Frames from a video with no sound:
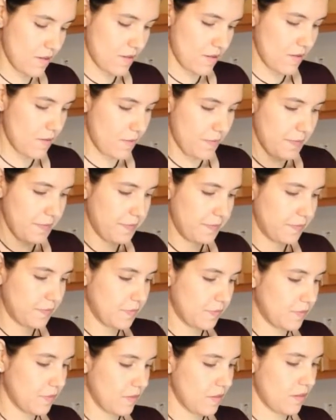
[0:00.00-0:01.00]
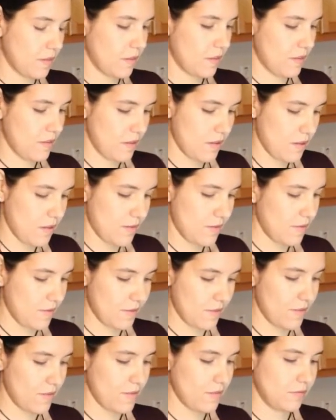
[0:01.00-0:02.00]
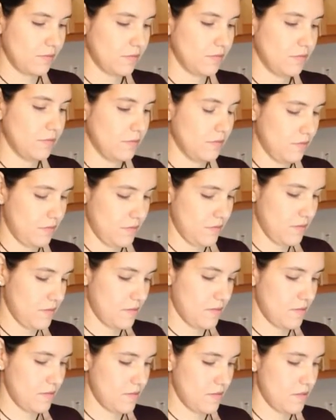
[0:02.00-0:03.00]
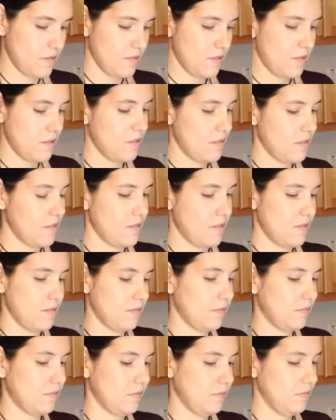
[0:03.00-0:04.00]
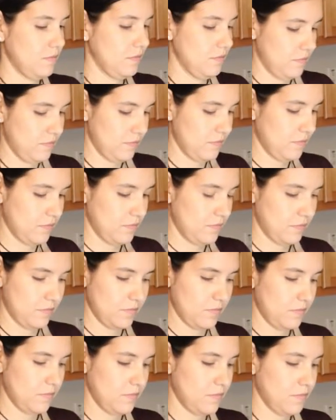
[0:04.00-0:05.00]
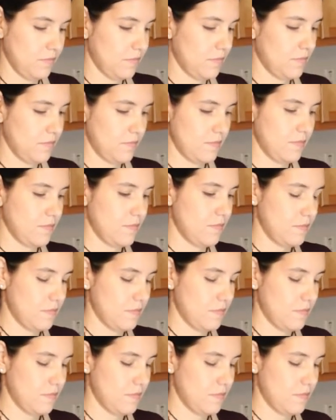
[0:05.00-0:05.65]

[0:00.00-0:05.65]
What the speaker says: (silence)